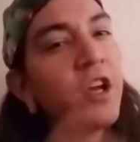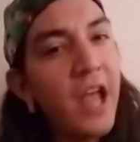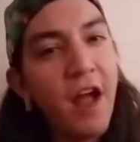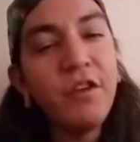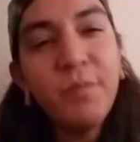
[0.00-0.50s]

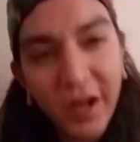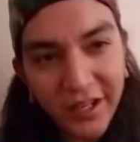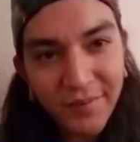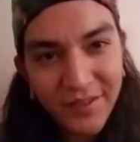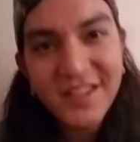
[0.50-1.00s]

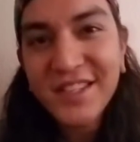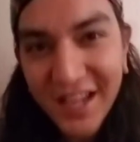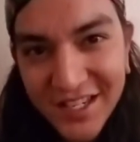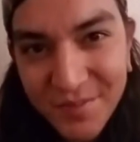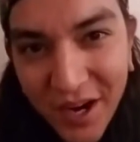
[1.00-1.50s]
Everybody,
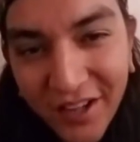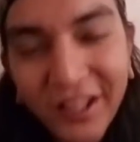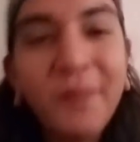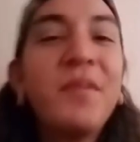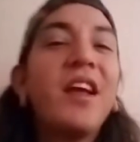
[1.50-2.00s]
stay
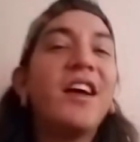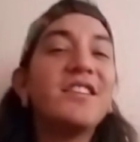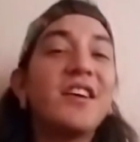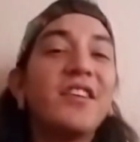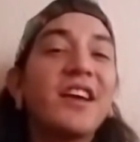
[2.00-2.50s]
smiling.
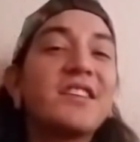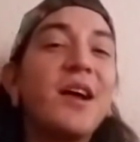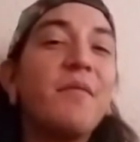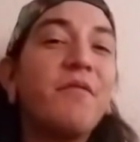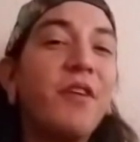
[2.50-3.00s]
Until next
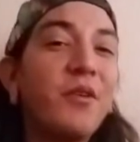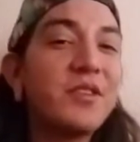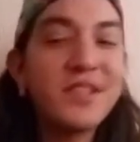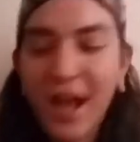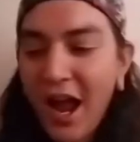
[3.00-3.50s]
time,
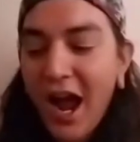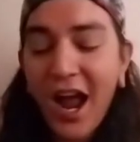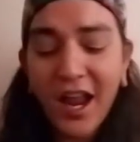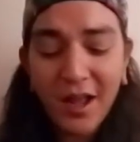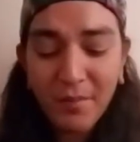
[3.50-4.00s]
folks,
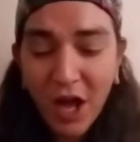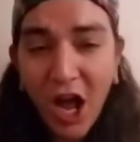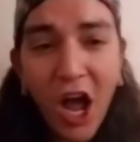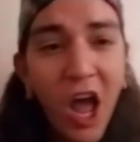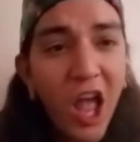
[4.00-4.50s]
I am
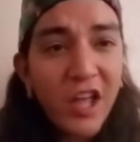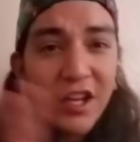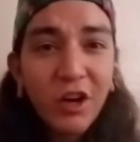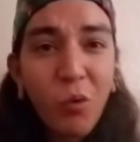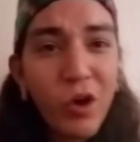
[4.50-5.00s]
uh,
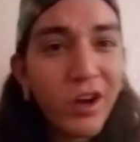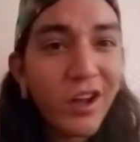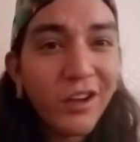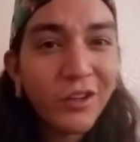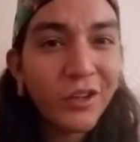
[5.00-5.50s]
your weird
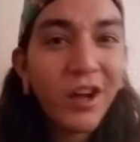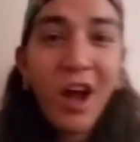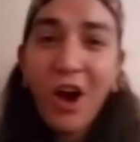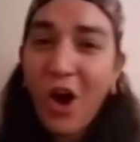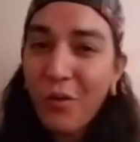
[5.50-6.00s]
uncle,
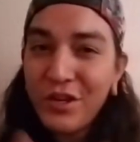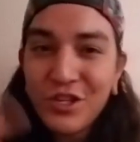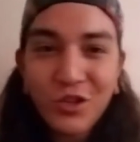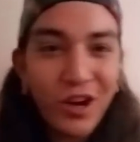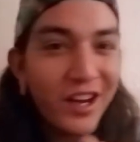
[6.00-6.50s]

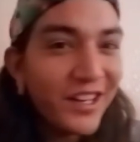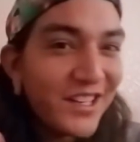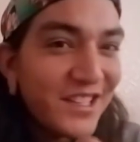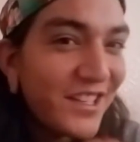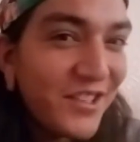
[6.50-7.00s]
always trying to
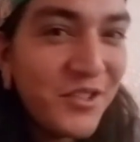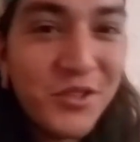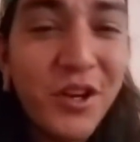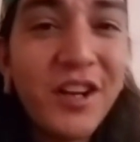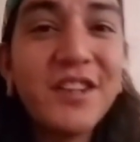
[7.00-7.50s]
get you to do
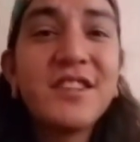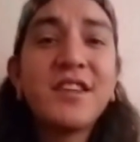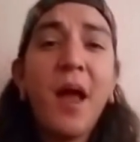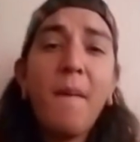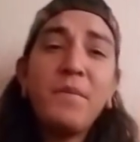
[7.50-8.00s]

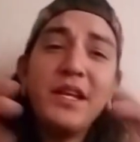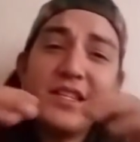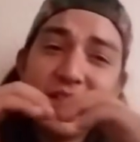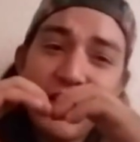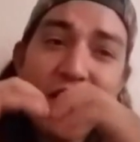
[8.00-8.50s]
drugs.
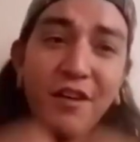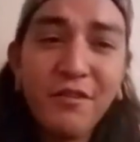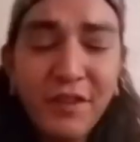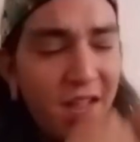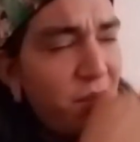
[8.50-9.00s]
Peace,
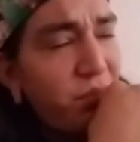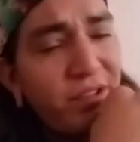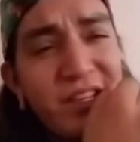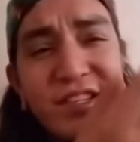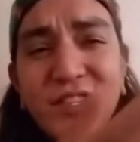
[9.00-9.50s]
love, and
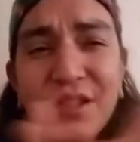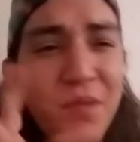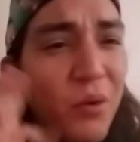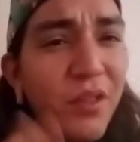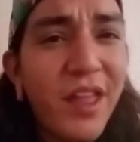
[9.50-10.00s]
please
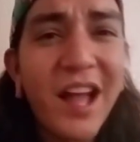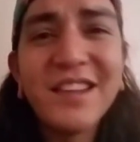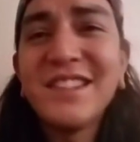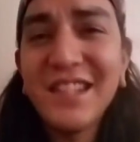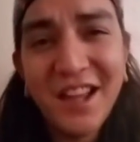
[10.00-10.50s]
smoke
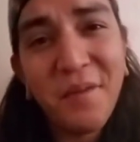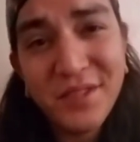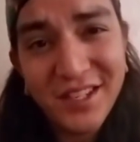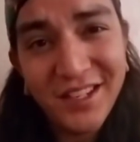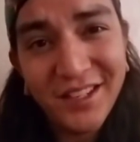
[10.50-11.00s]
that
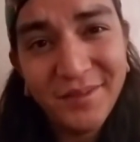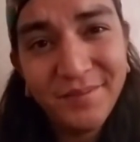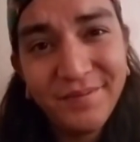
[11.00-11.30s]
DMT.